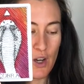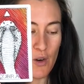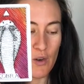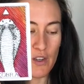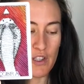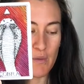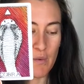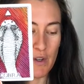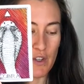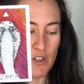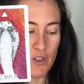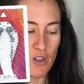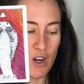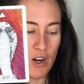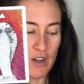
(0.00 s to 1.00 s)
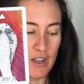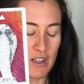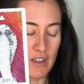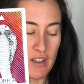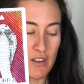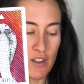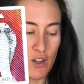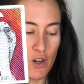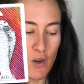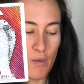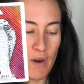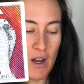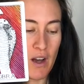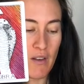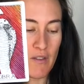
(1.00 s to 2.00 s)
or a spiritual guardian. The
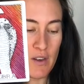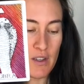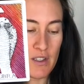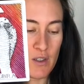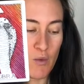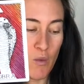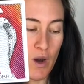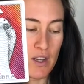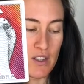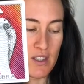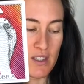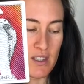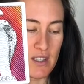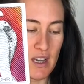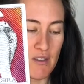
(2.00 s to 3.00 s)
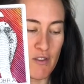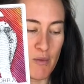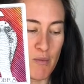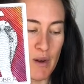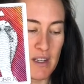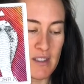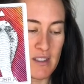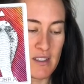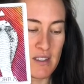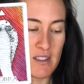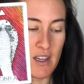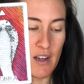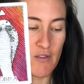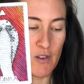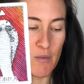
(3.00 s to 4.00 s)
Cobra hovers and watches, ever present,
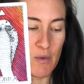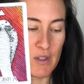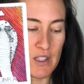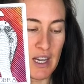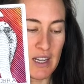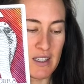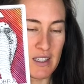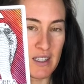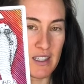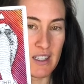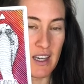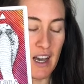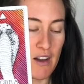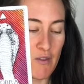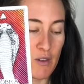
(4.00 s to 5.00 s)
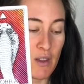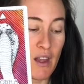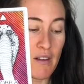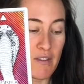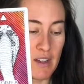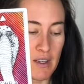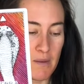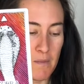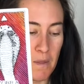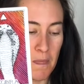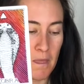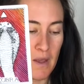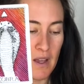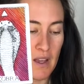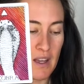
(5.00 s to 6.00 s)
ever protecting, ever loving.
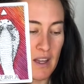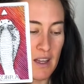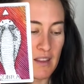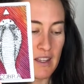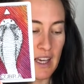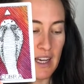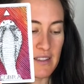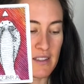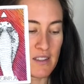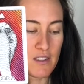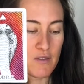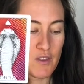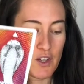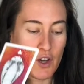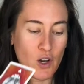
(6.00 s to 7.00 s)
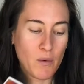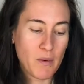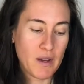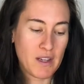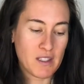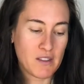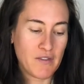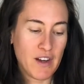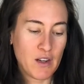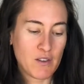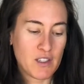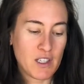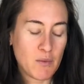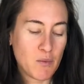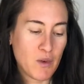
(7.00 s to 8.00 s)
The essence of the Cobra is found
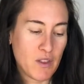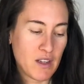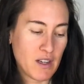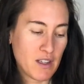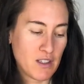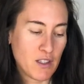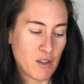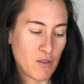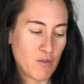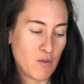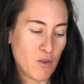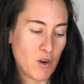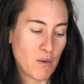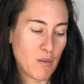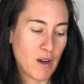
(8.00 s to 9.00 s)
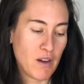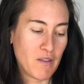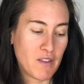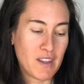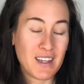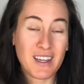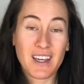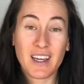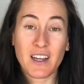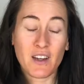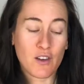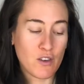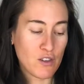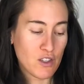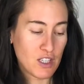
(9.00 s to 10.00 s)
deep within us in the form of the
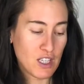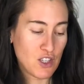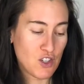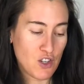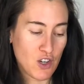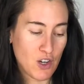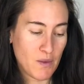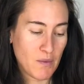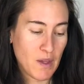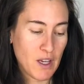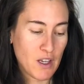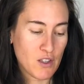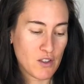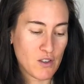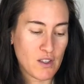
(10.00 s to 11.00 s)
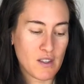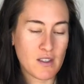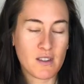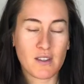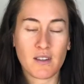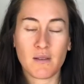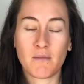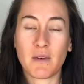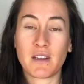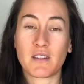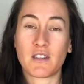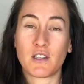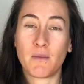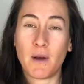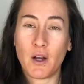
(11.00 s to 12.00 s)
inner teacher. So this is a
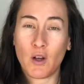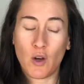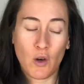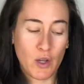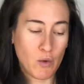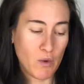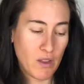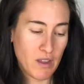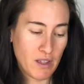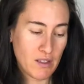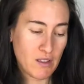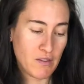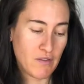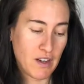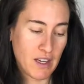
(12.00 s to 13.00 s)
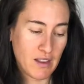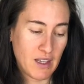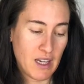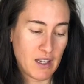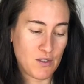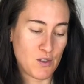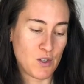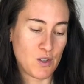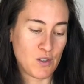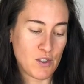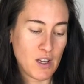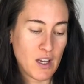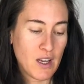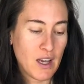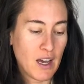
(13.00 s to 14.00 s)
message about going within to find the answers,
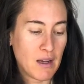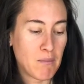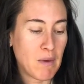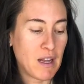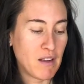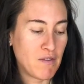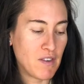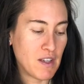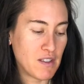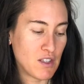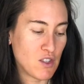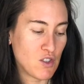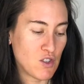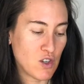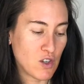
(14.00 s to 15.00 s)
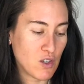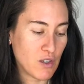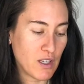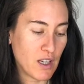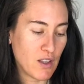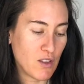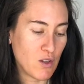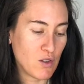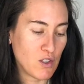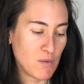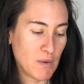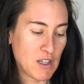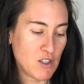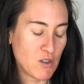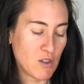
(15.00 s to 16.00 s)
and manifests externally in those
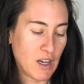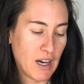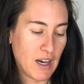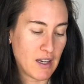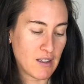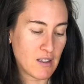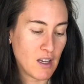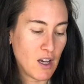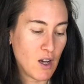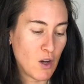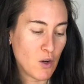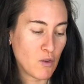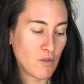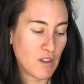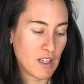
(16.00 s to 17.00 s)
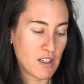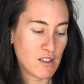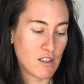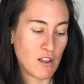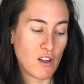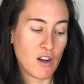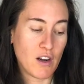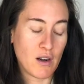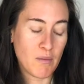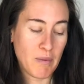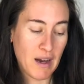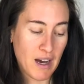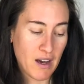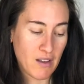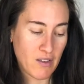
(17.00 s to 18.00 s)
special guides who've led us along our
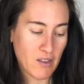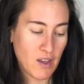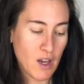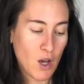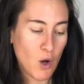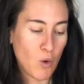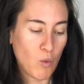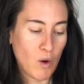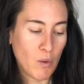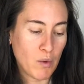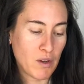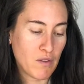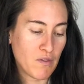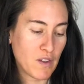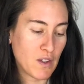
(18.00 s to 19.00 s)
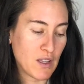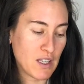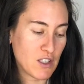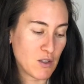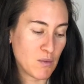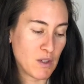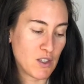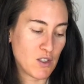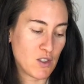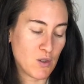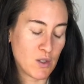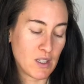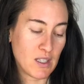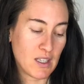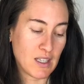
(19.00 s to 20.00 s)
path. What would it feel like to be a
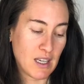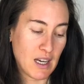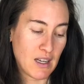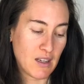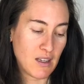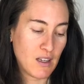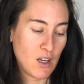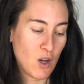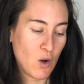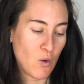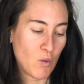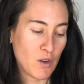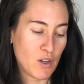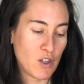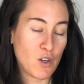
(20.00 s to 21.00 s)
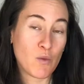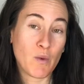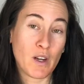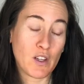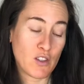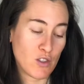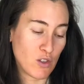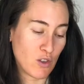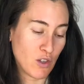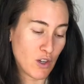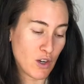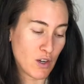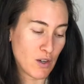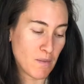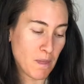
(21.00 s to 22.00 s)
student again? What are you ready to
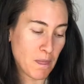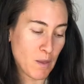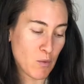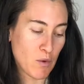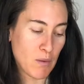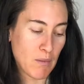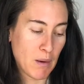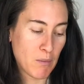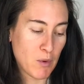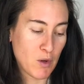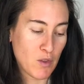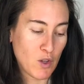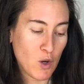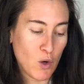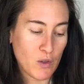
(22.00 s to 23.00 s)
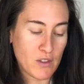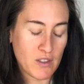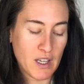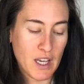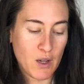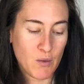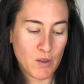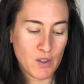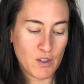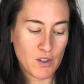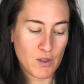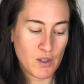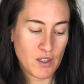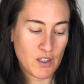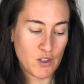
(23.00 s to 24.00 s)
learn? Remember the old saying, when the
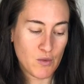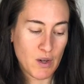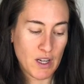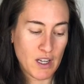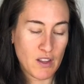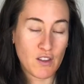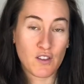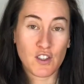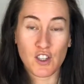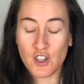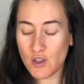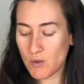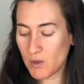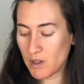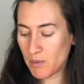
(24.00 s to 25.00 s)
student is ready, the teacher will